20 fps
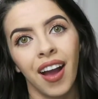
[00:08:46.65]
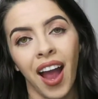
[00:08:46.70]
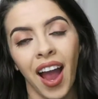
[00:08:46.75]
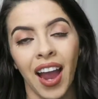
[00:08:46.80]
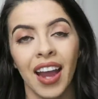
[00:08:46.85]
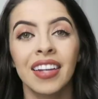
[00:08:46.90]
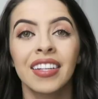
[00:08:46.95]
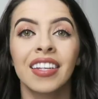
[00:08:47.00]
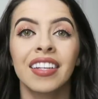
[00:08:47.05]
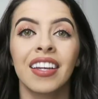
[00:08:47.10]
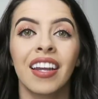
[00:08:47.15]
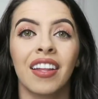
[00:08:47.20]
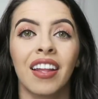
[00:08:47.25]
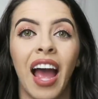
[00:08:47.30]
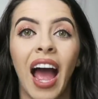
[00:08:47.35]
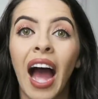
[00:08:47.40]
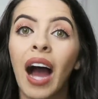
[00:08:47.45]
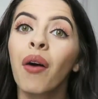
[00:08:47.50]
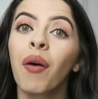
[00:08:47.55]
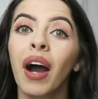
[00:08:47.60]
I can get,
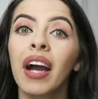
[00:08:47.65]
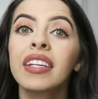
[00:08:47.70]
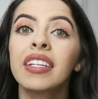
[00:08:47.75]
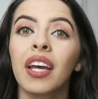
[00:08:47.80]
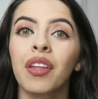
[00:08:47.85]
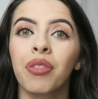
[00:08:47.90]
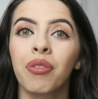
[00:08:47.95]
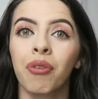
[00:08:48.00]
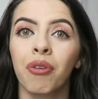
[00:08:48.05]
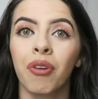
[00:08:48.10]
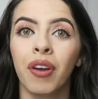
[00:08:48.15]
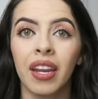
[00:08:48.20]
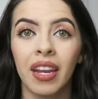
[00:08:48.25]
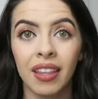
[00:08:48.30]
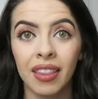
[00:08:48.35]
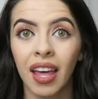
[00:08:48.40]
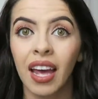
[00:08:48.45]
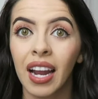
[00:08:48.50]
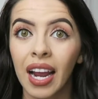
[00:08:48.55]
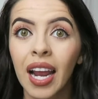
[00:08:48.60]
how I get through it,
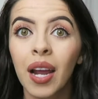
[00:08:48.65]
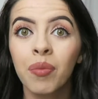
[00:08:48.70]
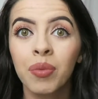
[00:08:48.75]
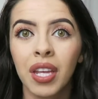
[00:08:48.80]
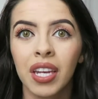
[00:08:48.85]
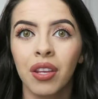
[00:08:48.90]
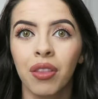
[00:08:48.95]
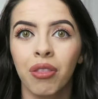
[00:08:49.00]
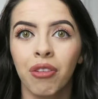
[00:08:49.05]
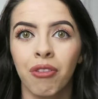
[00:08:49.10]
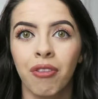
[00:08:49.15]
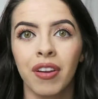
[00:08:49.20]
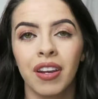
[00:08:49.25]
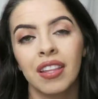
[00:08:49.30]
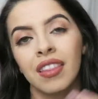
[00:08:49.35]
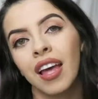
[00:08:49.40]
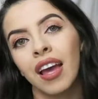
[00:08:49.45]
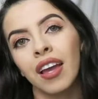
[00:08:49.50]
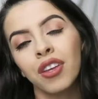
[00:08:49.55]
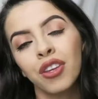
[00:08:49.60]
and that I am getting through it,
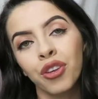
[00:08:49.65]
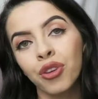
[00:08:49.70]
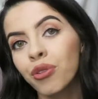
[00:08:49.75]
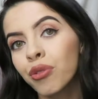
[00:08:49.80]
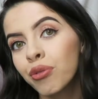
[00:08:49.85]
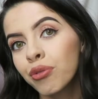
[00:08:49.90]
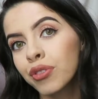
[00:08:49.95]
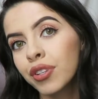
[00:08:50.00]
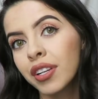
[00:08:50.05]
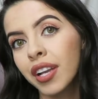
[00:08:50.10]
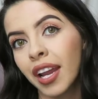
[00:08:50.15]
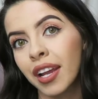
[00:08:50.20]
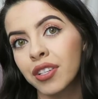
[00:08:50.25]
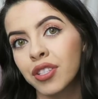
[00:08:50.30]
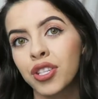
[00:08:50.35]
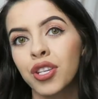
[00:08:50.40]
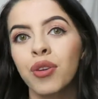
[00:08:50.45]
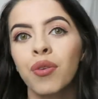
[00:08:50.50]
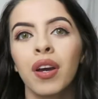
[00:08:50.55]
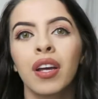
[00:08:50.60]
and that you can too.